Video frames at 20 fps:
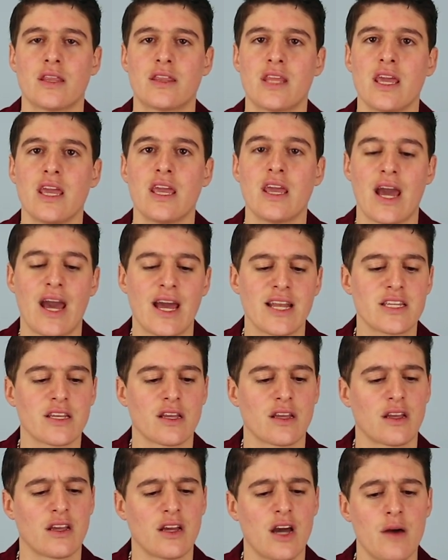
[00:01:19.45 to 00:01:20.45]
They had
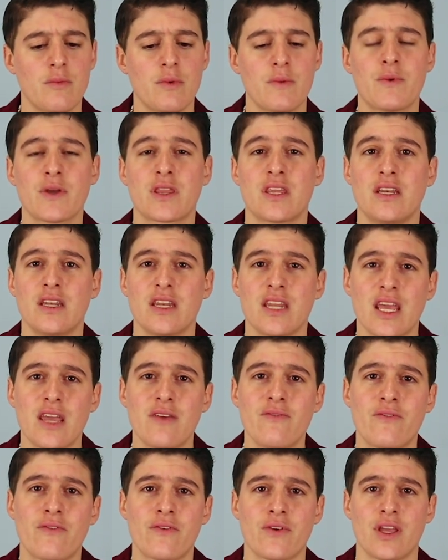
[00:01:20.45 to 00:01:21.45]
to come up with a
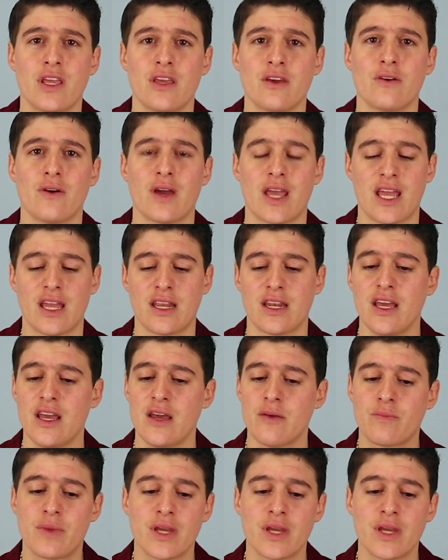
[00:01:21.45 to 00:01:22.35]
name for you and